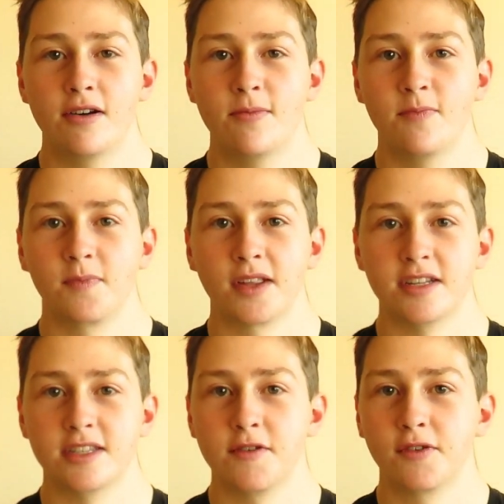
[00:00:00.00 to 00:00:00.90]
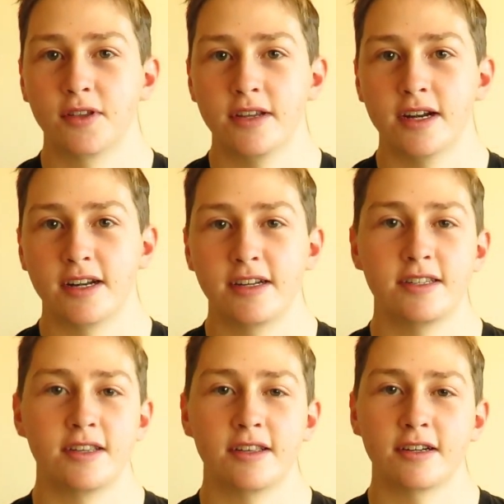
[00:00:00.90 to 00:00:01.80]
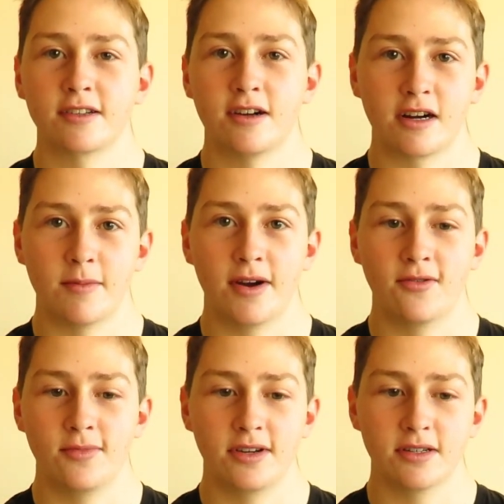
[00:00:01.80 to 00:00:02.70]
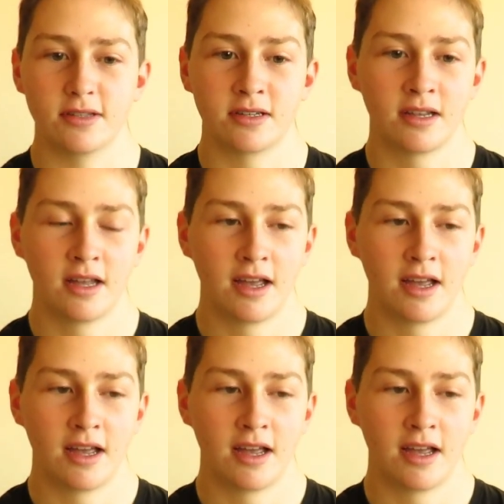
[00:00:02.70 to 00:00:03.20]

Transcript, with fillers: Um, it's definitely not an easy thing to talk about because,